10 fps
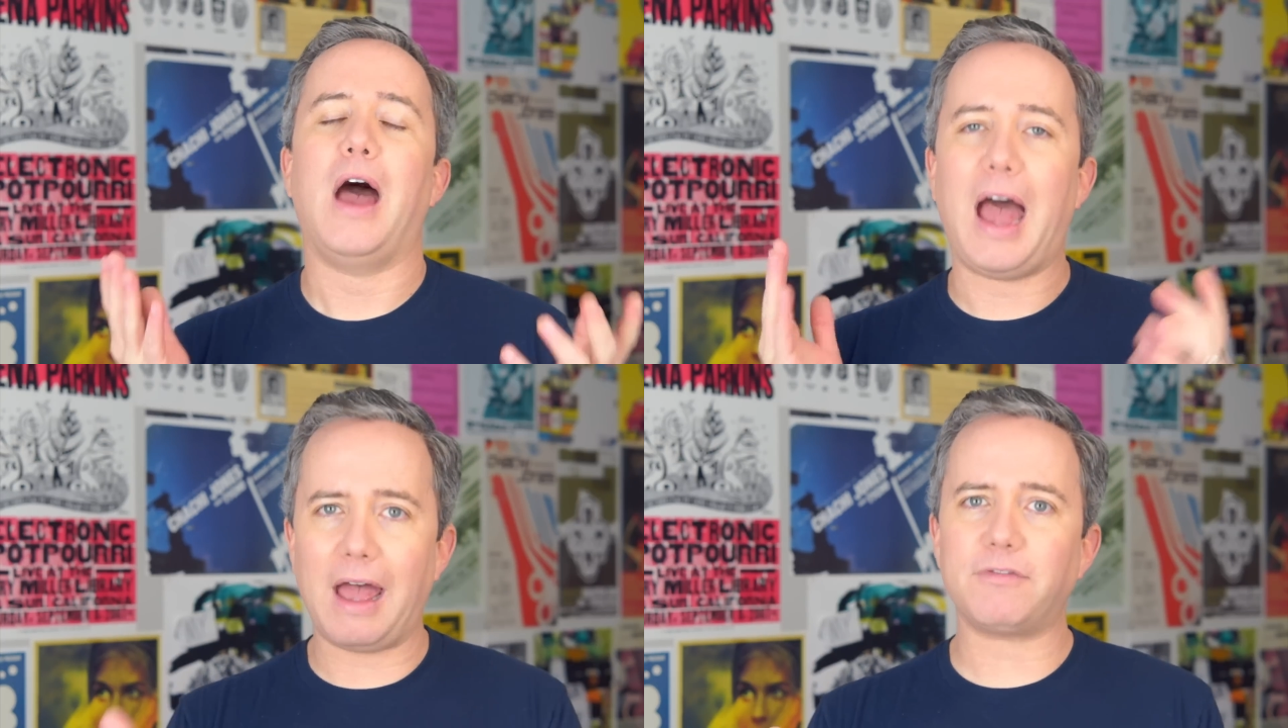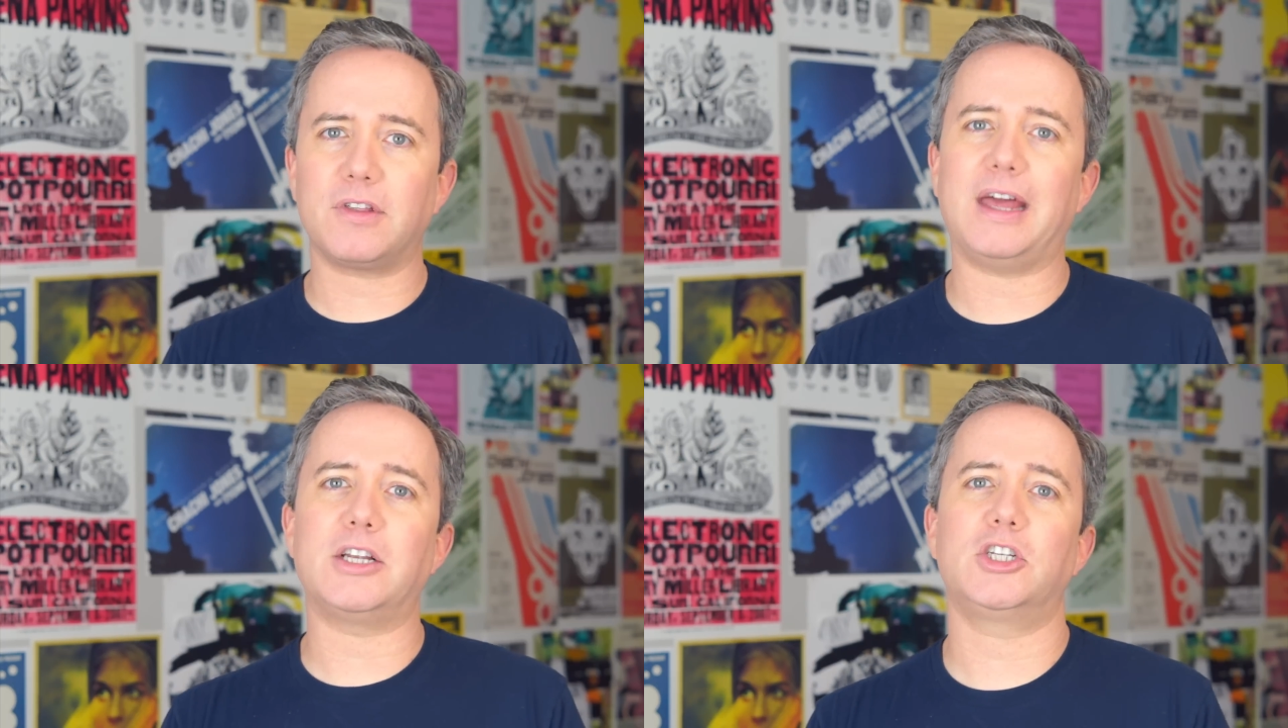
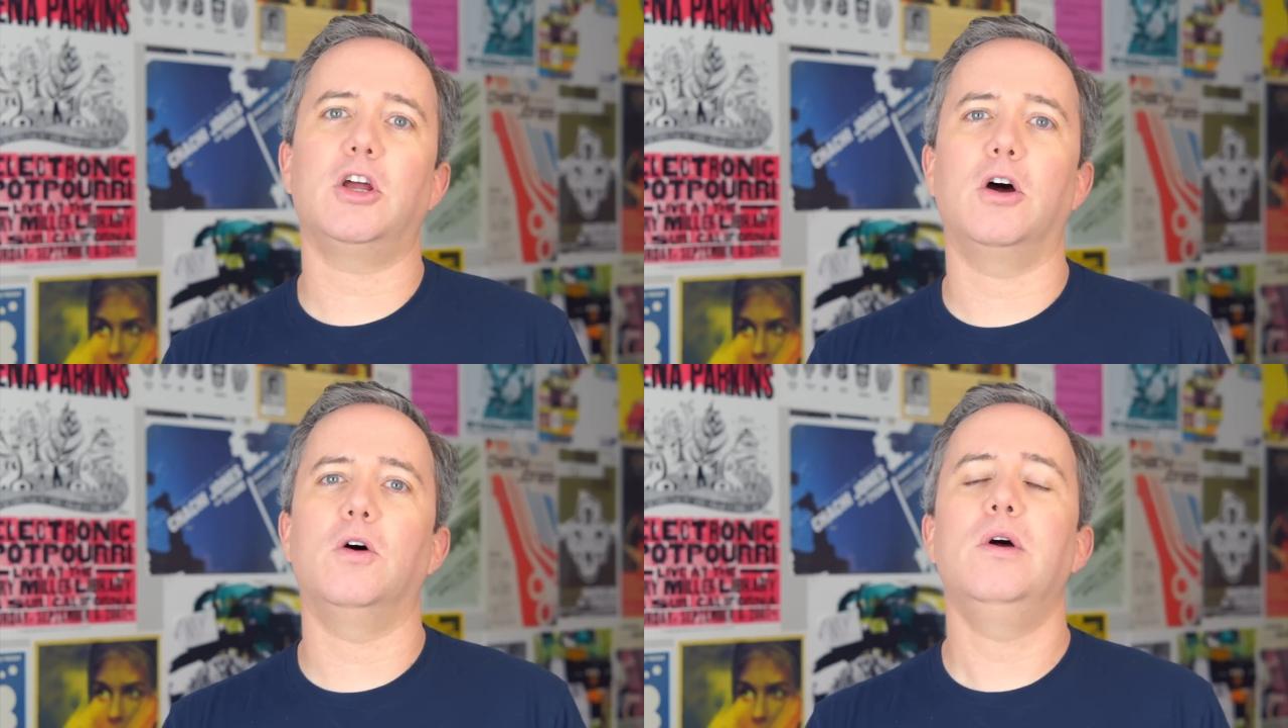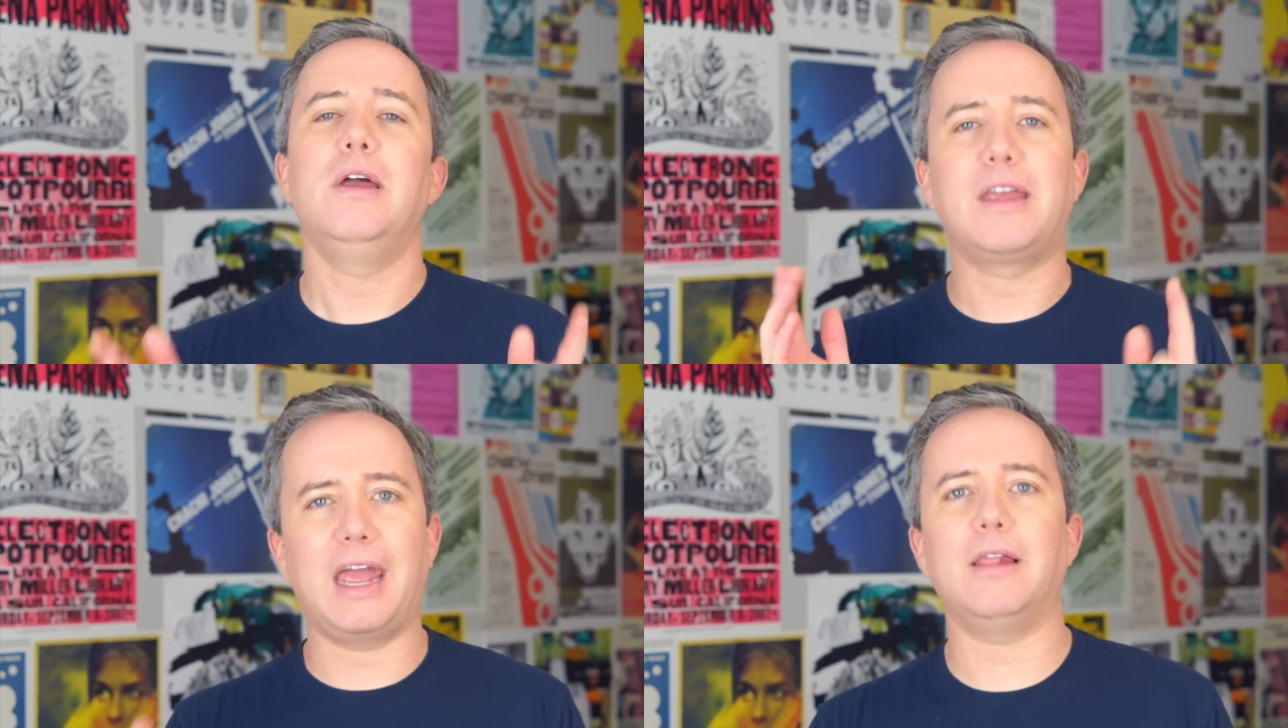After that show,
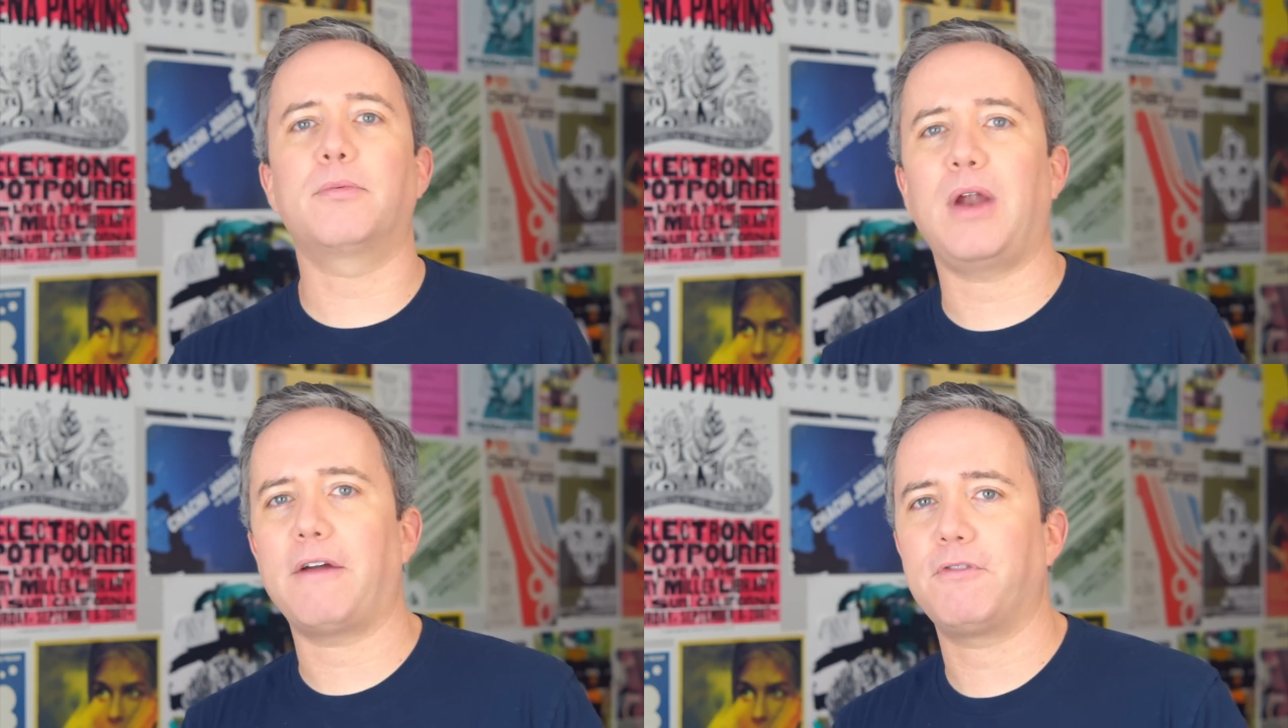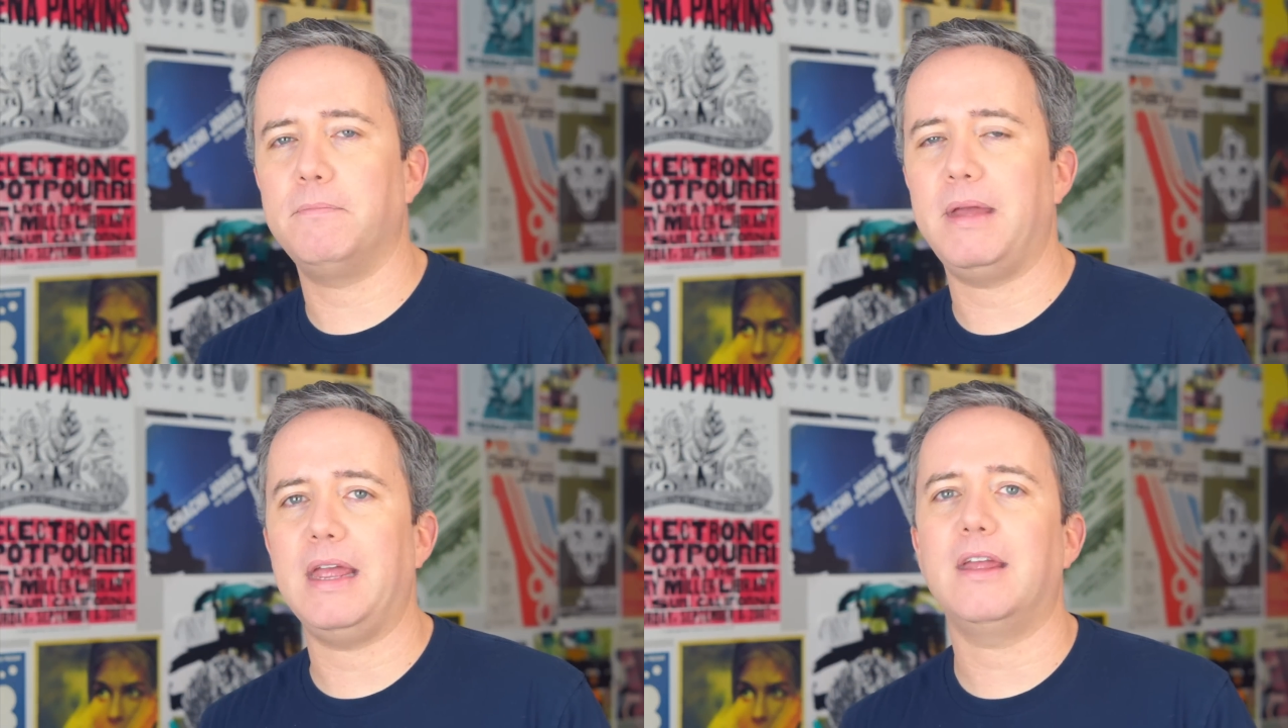Caleb Kraft
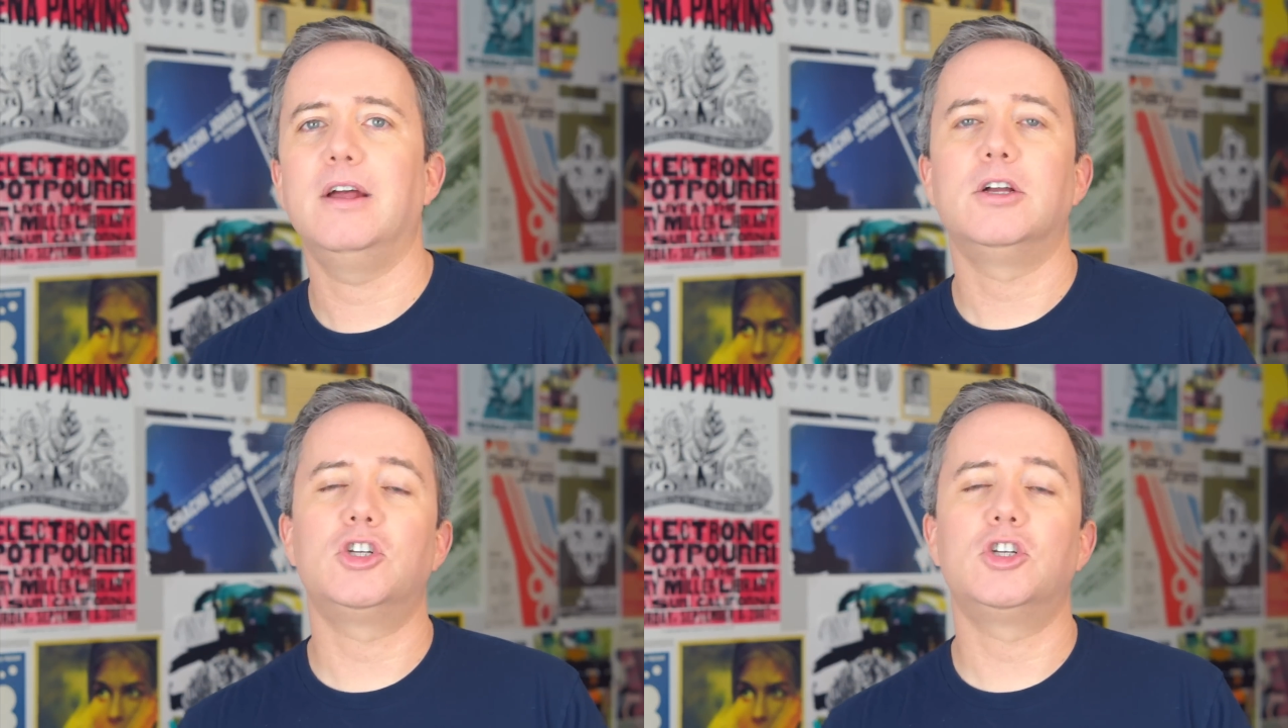from Make